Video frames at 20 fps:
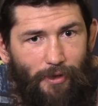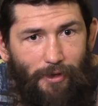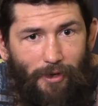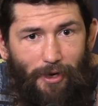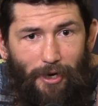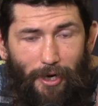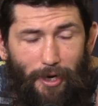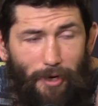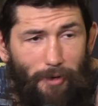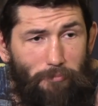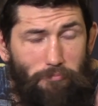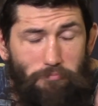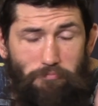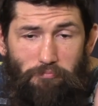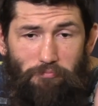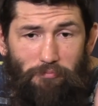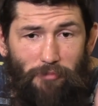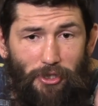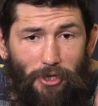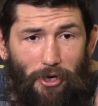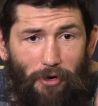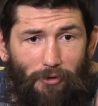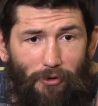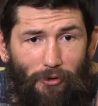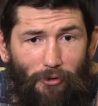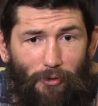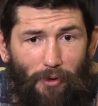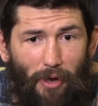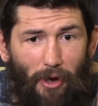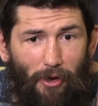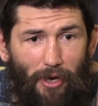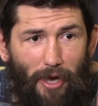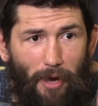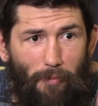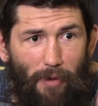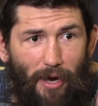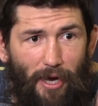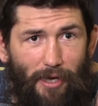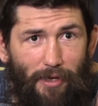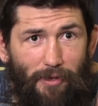Um, you know, only I
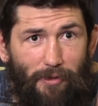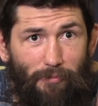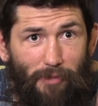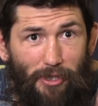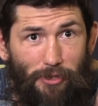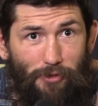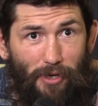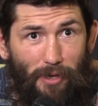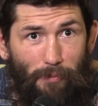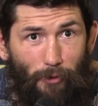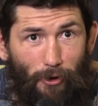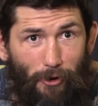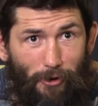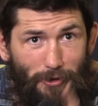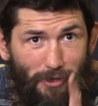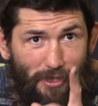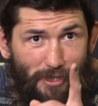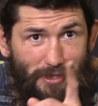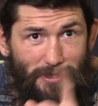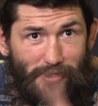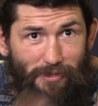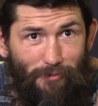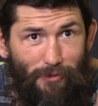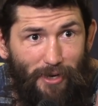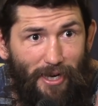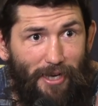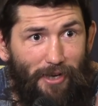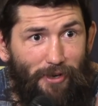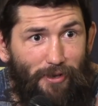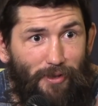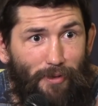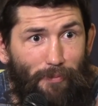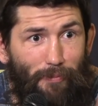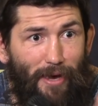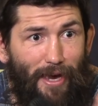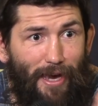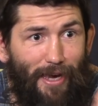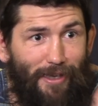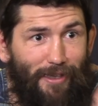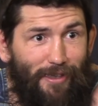got my my training partner. He's right here in the
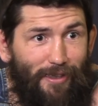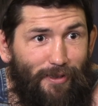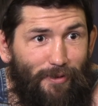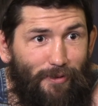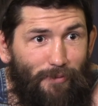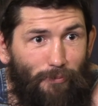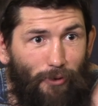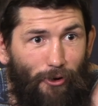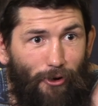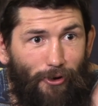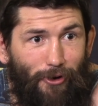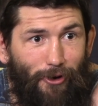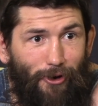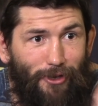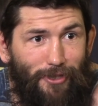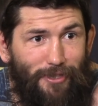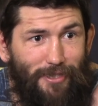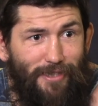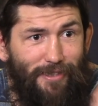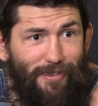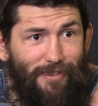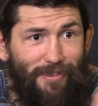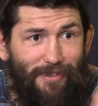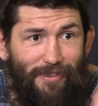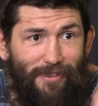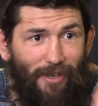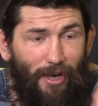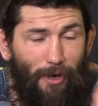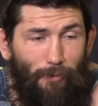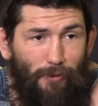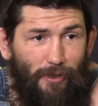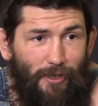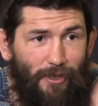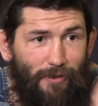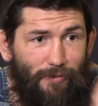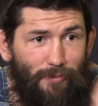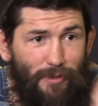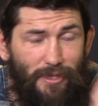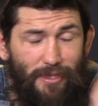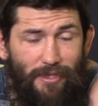back, Paul Carson, up and
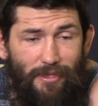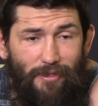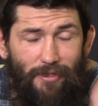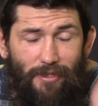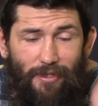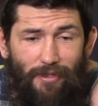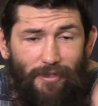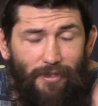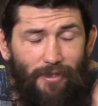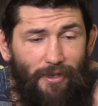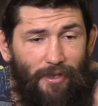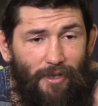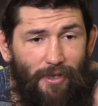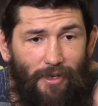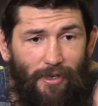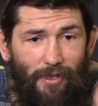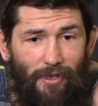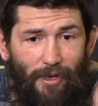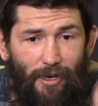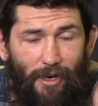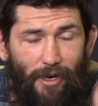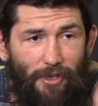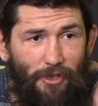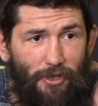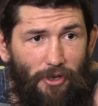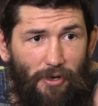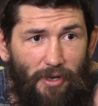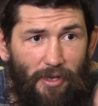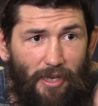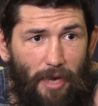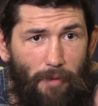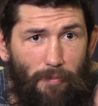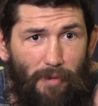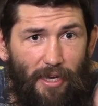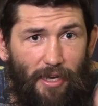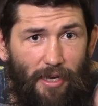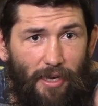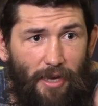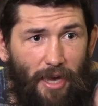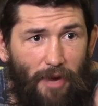cutting stud. Uh, you know, he gave
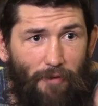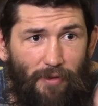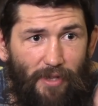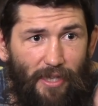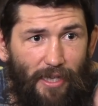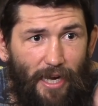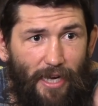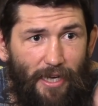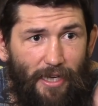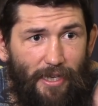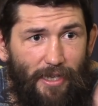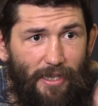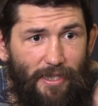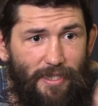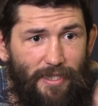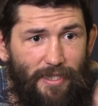me everything I needed to